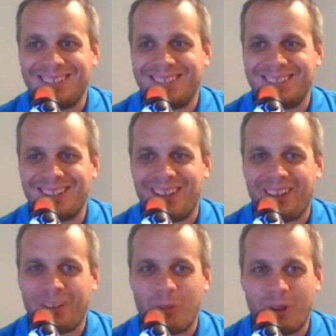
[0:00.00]
It's not
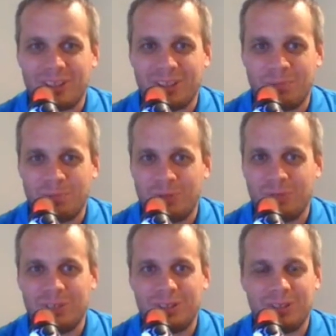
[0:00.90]
like watching a
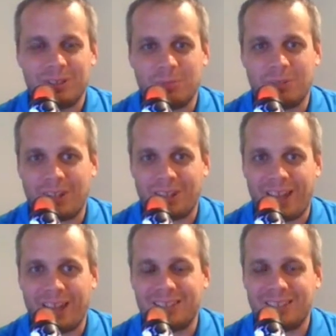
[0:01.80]
movie or something like
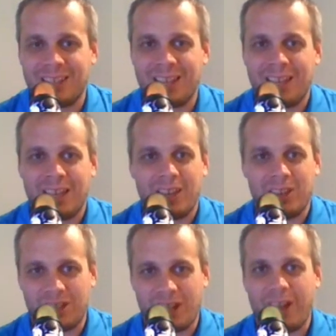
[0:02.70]
that. It's
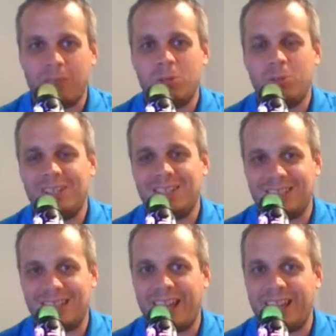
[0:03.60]
the time you need to
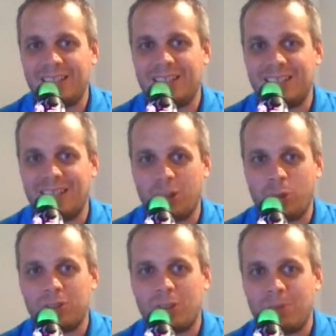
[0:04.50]
take to get
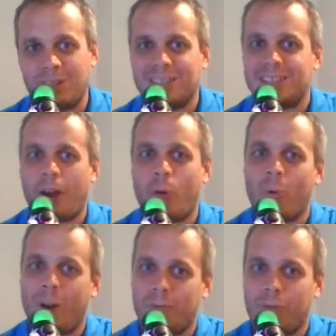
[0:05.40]
through something is
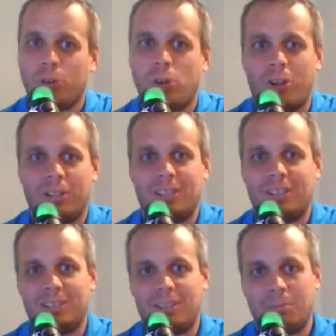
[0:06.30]
however long it
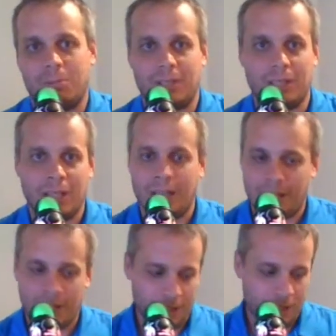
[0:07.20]
needs to be.
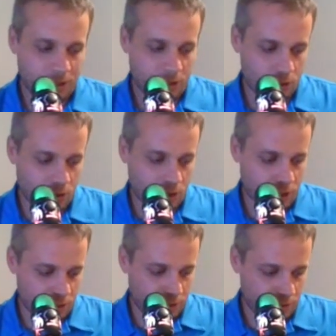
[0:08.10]
So you got
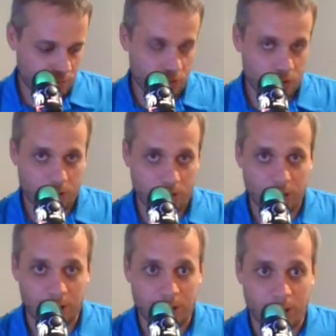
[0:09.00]
to give yourself
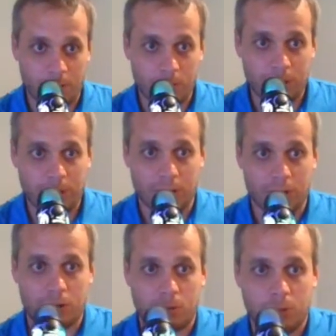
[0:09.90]
that time with
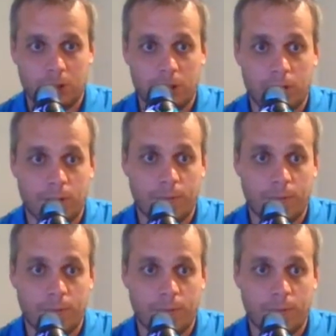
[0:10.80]
technical material.